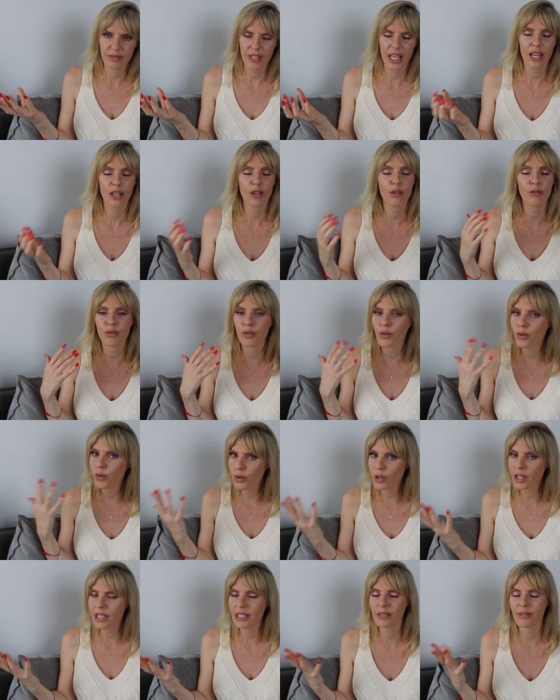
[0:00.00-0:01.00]
And of
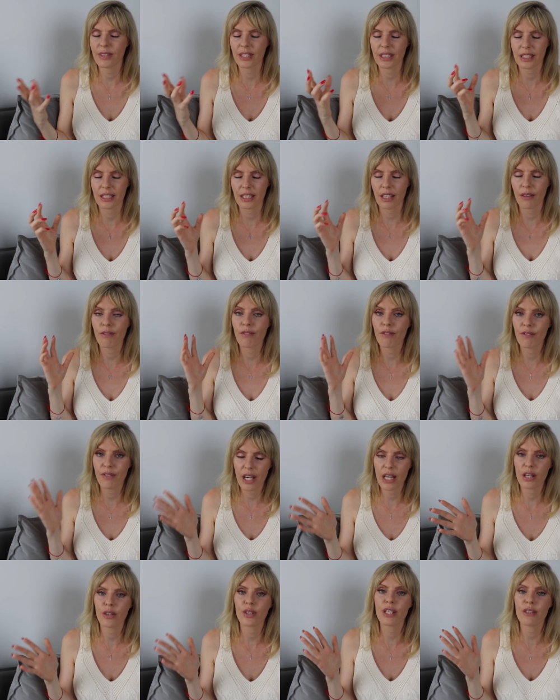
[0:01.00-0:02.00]
course, this is a
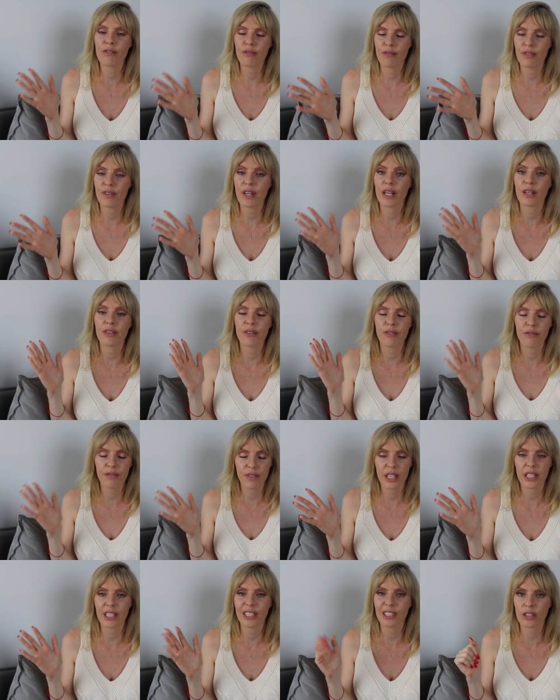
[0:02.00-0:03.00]
very, very,
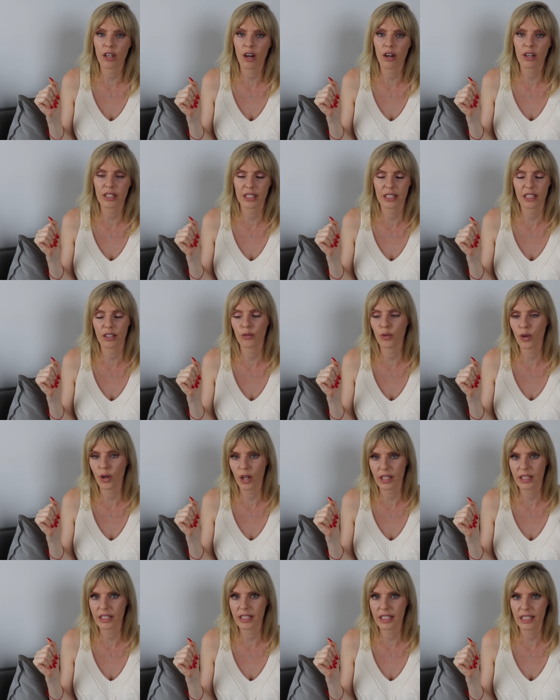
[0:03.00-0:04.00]
very toxic
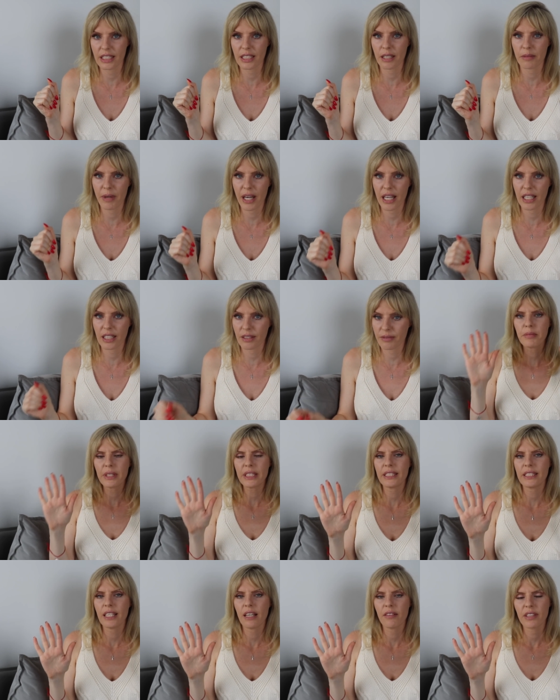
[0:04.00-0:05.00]
quality in a man. Number
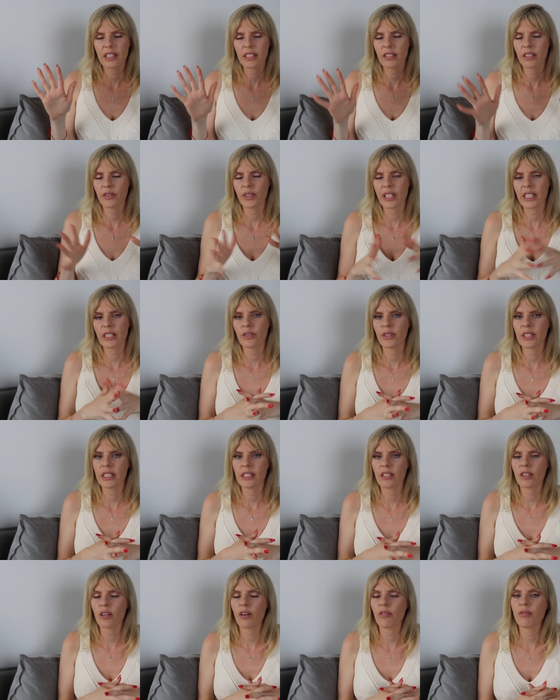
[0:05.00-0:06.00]
seven
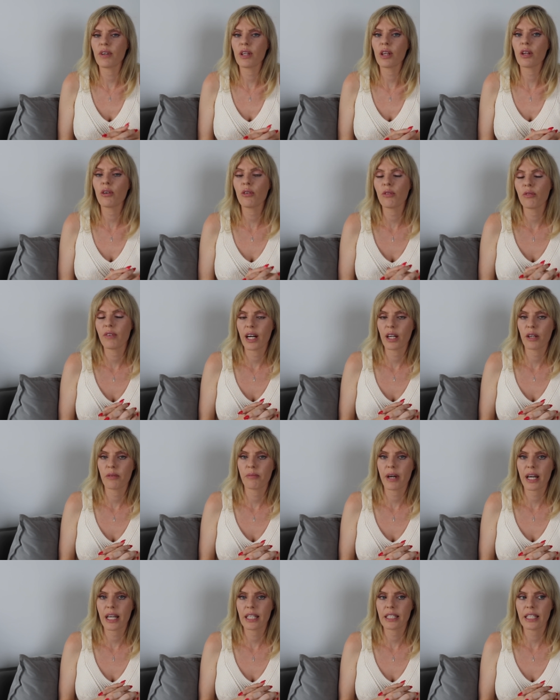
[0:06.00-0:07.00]
characteristic of a low value
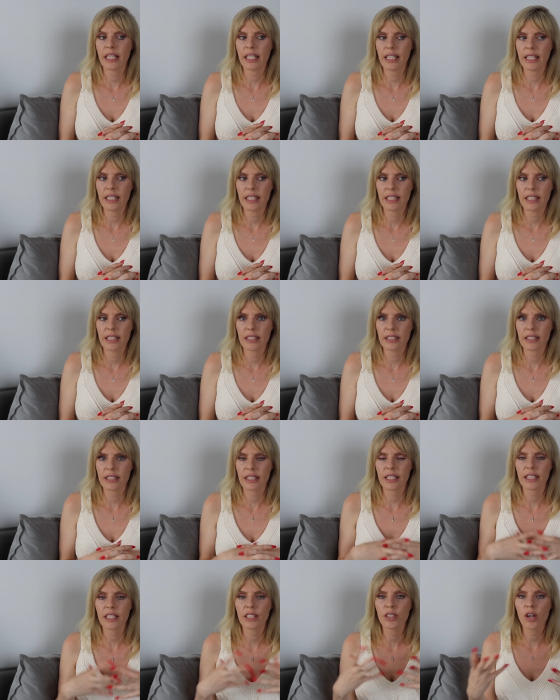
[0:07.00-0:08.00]
man
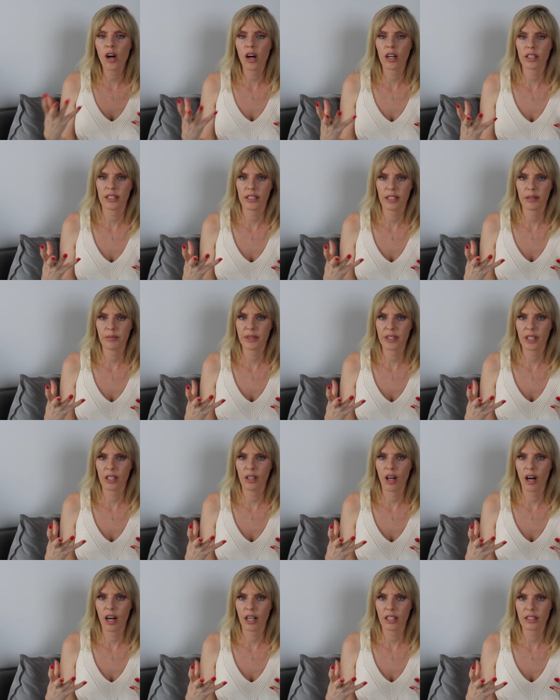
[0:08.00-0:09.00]
is he gossips a
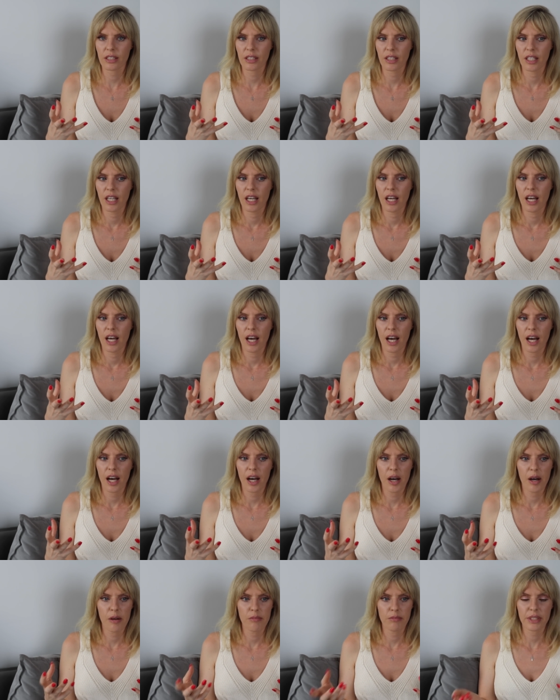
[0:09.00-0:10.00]
lot.
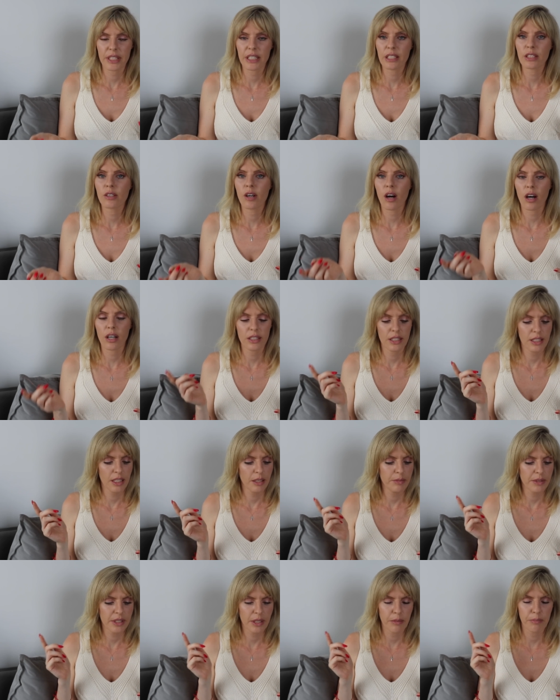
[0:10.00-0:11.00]
Um, he
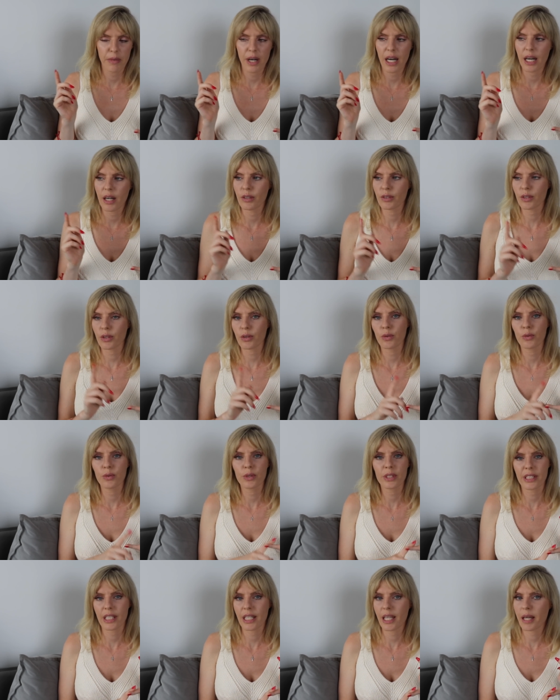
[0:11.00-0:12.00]
gossips about who
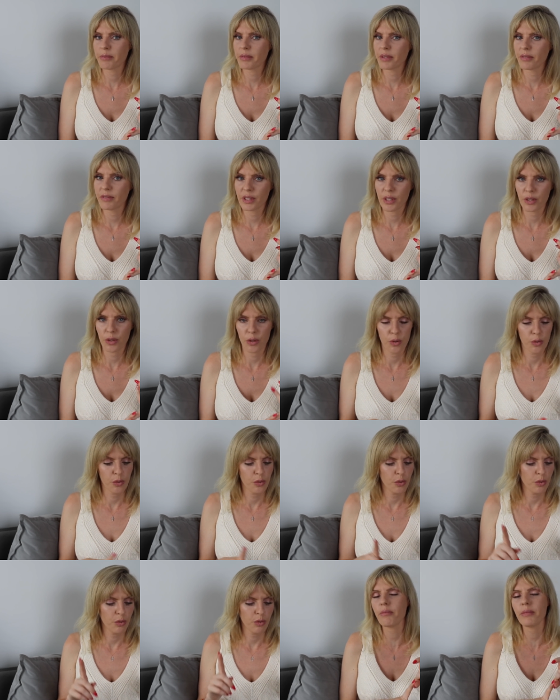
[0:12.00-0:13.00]
slept with
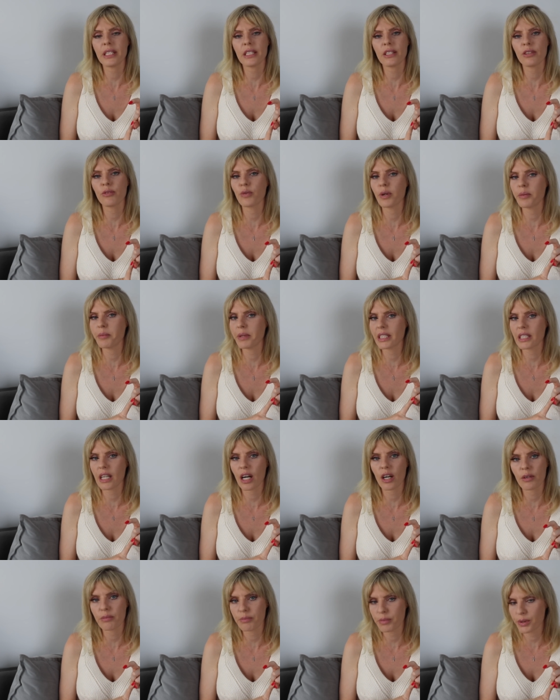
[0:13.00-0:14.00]
who, how many women
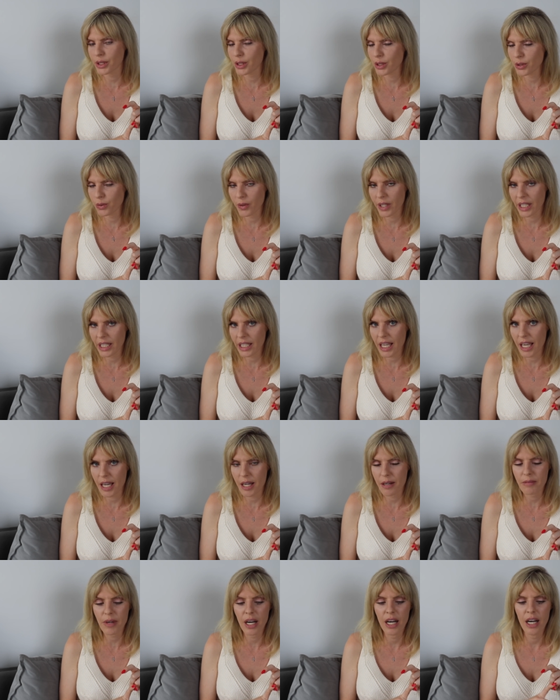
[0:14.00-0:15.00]
are pursuing
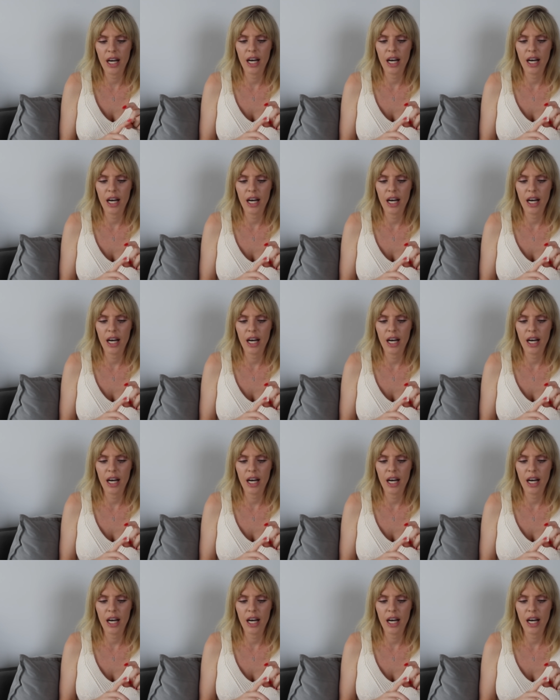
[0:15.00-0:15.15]
him,